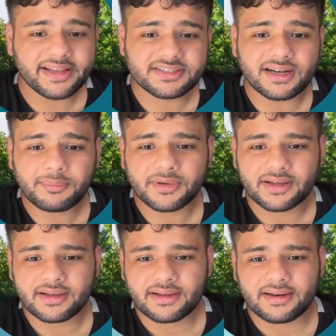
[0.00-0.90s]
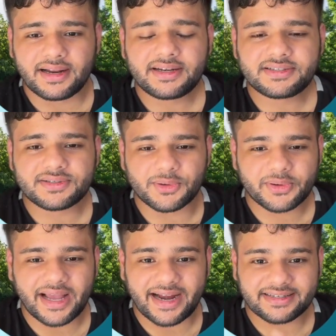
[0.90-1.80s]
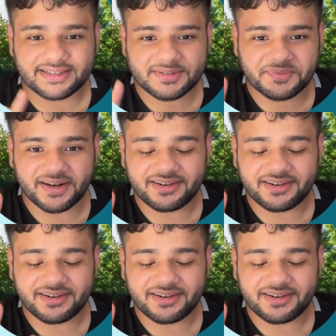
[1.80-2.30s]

up, let us look at this one